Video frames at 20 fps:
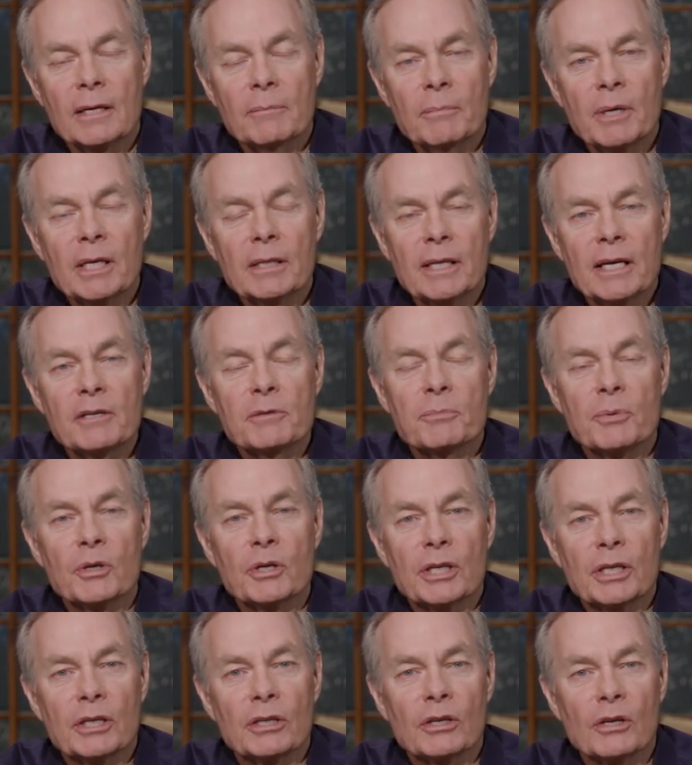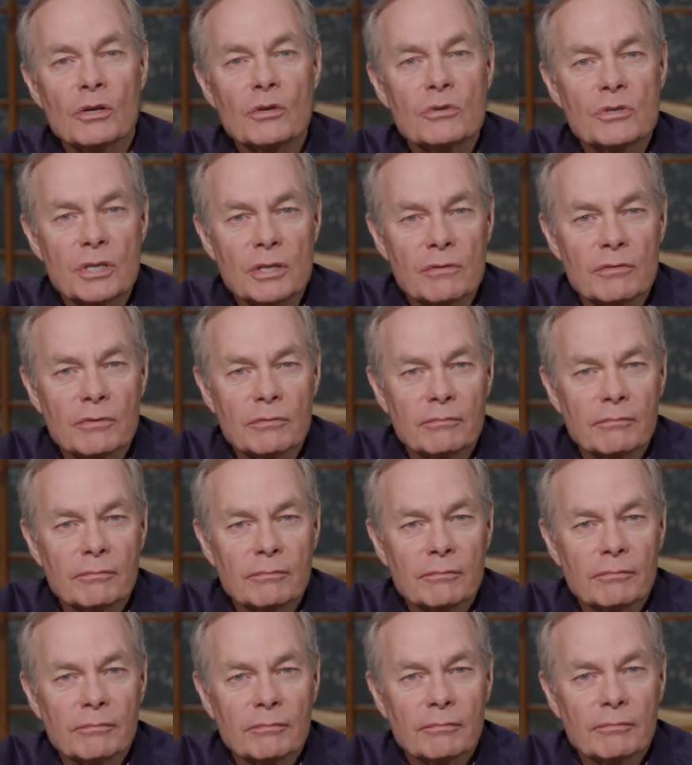Man, that's pretty inclusive.
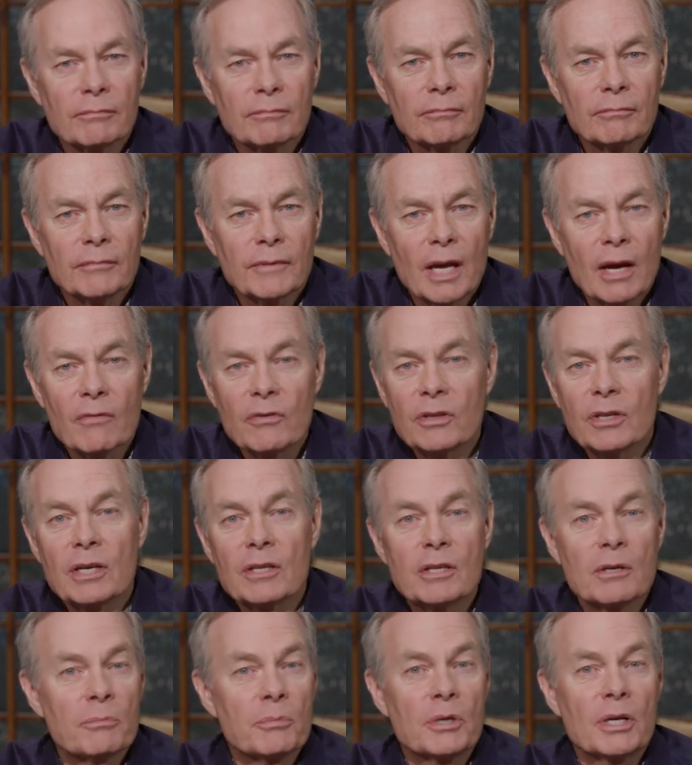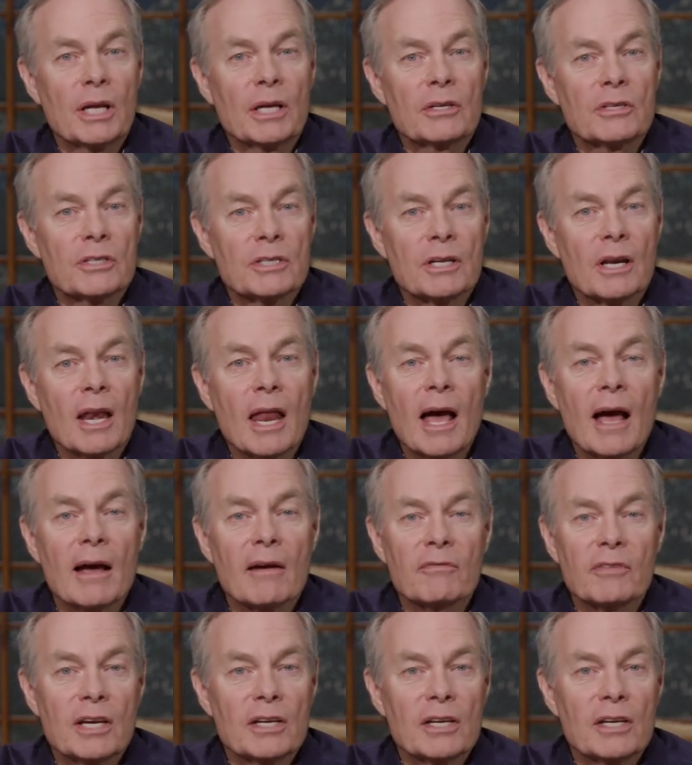Everything that pertains to life,